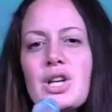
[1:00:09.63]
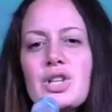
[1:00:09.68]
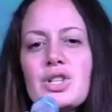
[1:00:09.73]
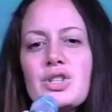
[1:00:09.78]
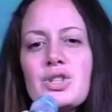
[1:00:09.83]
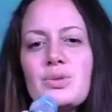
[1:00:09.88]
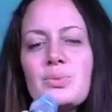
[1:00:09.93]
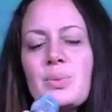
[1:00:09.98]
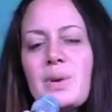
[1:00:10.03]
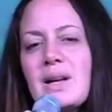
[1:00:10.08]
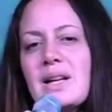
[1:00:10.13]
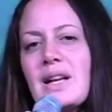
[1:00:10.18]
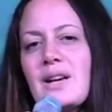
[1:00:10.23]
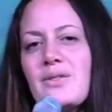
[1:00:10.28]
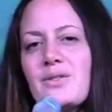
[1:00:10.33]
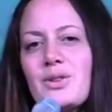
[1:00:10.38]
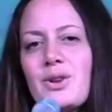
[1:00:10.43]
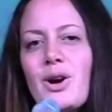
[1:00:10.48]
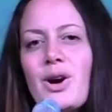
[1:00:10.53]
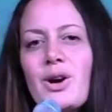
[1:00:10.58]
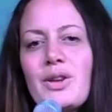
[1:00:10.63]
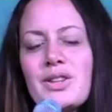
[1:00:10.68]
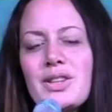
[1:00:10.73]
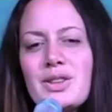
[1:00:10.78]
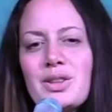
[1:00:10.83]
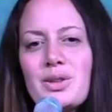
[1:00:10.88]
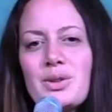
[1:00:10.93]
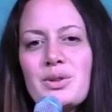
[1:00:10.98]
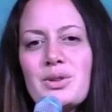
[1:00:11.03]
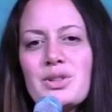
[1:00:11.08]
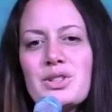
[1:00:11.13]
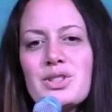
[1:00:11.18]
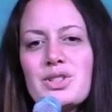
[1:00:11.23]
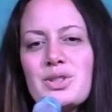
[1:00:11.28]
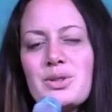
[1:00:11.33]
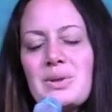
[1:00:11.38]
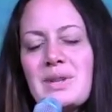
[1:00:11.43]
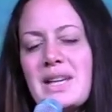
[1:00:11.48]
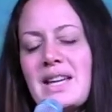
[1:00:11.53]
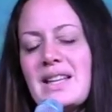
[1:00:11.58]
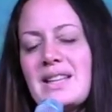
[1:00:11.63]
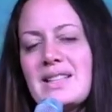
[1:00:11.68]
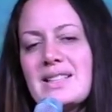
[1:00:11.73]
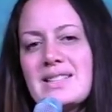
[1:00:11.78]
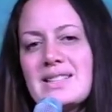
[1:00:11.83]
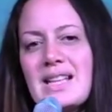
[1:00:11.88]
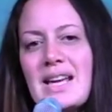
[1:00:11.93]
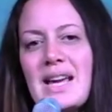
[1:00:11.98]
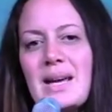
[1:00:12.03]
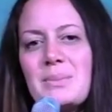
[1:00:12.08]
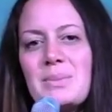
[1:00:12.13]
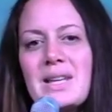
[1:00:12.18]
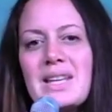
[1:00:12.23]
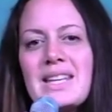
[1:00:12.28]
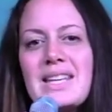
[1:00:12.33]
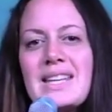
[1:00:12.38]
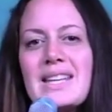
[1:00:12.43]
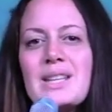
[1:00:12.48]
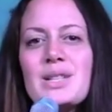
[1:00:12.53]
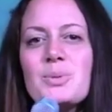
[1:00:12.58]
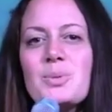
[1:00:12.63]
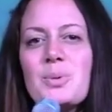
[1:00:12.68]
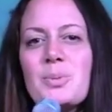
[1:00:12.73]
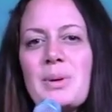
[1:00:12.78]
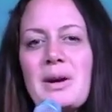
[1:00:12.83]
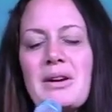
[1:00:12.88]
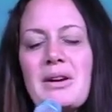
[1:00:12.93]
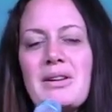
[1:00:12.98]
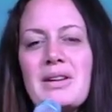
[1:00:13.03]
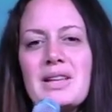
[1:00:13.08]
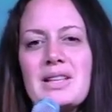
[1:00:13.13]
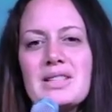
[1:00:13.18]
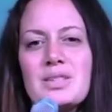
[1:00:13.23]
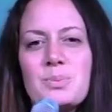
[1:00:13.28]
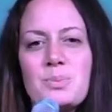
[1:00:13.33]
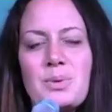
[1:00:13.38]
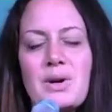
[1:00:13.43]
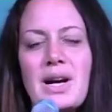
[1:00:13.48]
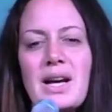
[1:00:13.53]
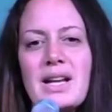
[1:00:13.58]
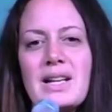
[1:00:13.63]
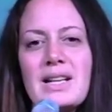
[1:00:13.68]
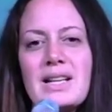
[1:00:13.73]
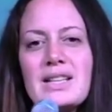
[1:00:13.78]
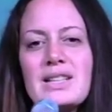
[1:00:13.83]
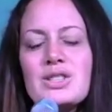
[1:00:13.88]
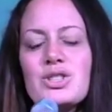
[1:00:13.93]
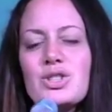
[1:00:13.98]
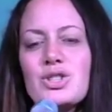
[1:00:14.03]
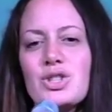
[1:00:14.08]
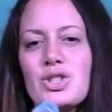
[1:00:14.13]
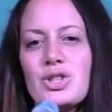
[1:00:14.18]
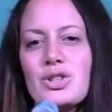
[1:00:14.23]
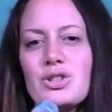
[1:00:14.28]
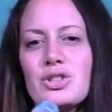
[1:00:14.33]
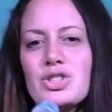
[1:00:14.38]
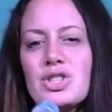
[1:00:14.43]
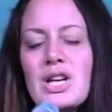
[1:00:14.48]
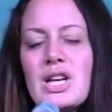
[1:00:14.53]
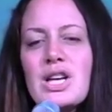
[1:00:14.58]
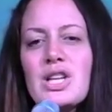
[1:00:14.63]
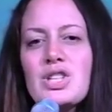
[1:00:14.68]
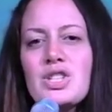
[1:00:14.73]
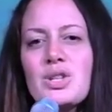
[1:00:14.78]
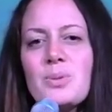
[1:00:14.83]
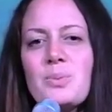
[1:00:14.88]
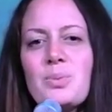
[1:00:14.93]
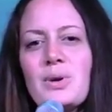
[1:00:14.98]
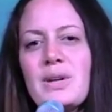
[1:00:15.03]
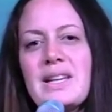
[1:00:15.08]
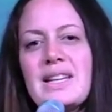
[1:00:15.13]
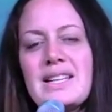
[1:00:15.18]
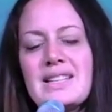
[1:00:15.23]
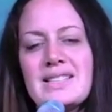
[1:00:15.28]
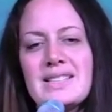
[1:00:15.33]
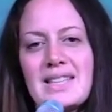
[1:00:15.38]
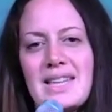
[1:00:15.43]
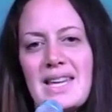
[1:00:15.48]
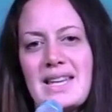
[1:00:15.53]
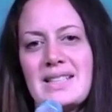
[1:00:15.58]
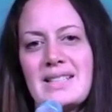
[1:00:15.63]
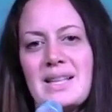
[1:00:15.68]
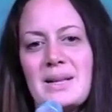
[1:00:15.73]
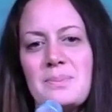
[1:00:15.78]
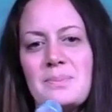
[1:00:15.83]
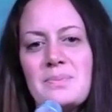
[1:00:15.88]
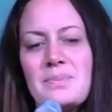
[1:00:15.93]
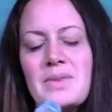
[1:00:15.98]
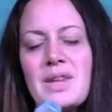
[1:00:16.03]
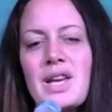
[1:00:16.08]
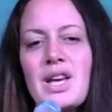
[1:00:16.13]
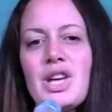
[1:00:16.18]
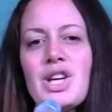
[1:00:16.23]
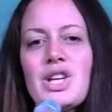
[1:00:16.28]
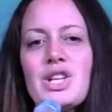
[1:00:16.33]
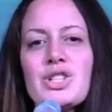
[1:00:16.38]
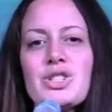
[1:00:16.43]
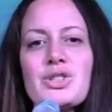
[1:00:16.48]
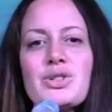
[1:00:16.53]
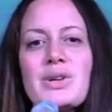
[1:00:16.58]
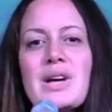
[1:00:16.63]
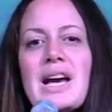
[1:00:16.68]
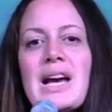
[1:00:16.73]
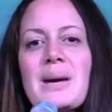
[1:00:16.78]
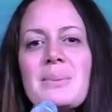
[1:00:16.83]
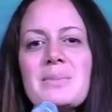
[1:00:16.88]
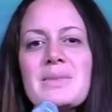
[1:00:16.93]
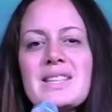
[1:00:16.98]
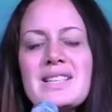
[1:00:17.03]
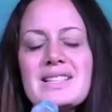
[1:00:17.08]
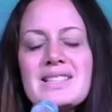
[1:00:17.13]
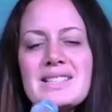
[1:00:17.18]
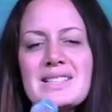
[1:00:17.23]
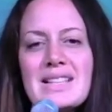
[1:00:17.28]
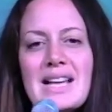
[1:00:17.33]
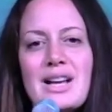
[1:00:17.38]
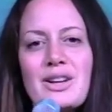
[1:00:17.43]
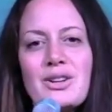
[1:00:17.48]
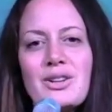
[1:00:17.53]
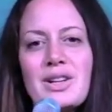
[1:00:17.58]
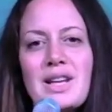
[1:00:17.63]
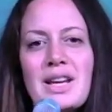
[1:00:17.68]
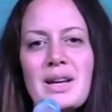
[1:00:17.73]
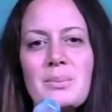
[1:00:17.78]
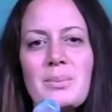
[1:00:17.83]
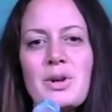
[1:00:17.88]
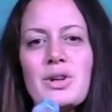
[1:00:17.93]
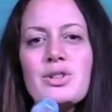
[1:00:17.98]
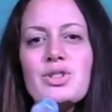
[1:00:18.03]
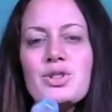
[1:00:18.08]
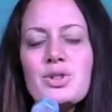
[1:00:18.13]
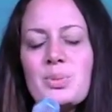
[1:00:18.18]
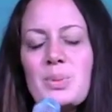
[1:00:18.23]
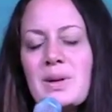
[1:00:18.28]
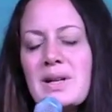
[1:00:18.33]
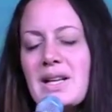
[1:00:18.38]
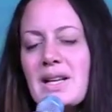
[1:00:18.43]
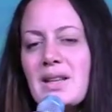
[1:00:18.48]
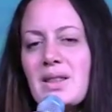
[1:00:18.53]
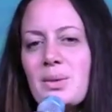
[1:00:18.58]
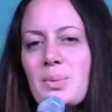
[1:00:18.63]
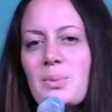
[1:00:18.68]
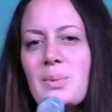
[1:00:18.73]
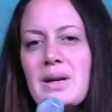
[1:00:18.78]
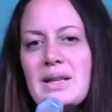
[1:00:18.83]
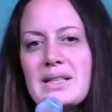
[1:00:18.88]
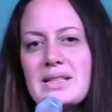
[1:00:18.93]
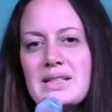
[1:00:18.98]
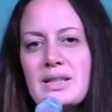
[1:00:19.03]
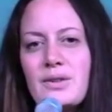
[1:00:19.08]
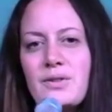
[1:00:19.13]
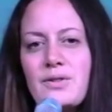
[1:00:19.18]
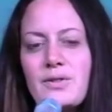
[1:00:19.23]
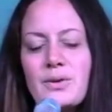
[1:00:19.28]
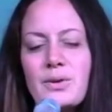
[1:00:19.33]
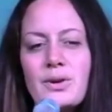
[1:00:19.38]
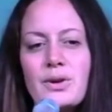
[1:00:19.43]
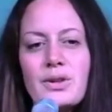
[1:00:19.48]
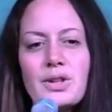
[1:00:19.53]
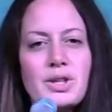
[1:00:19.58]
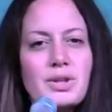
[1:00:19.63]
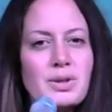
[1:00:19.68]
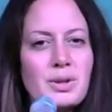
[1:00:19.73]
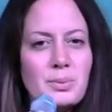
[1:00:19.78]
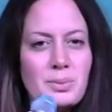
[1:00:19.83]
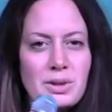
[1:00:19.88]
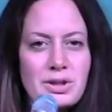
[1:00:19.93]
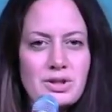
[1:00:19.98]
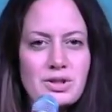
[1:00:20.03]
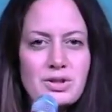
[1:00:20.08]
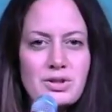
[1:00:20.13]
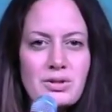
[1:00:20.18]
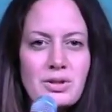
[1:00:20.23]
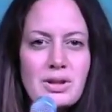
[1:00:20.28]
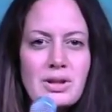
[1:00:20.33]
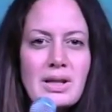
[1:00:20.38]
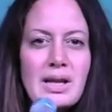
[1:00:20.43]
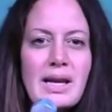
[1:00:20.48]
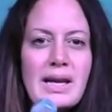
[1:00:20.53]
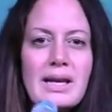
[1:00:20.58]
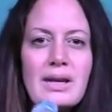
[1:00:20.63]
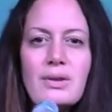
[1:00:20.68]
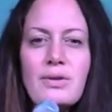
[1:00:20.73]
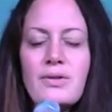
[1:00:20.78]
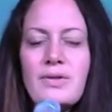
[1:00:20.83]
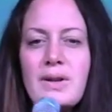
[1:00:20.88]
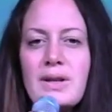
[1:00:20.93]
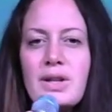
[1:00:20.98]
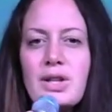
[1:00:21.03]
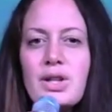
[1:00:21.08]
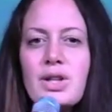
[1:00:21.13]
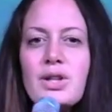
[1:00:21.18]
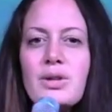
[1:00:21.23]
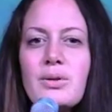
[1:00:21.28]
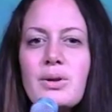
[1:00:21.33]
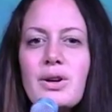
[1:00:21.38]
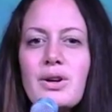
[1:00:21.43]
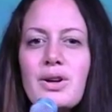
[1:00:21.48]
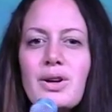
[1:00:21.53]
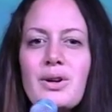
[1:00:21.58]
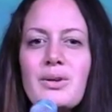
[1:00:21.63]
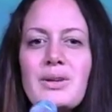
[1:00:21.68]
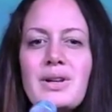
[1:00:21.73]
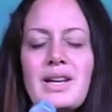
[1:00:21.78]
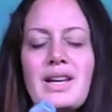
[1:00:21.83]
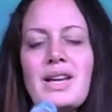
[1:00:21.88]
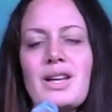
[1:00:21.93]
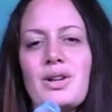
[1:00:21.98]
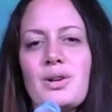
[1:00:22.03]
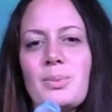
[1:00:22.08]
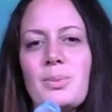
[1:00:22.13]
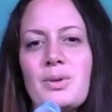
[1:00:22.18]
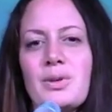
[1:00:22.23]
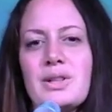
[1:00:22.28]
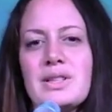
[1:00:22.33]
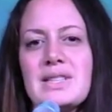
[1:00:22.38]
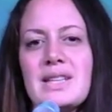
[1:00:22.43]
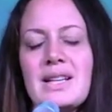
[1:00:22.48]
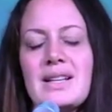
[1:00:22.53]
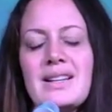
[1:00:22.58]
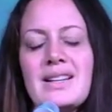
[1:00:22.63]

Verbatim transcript: to run after all that the Lord is doing in this time that he is preparing his bride, his church to bring his kingdom. So come this Saturday, March 20th, 1 until 4, you can register online or find the QR code in your bulletin.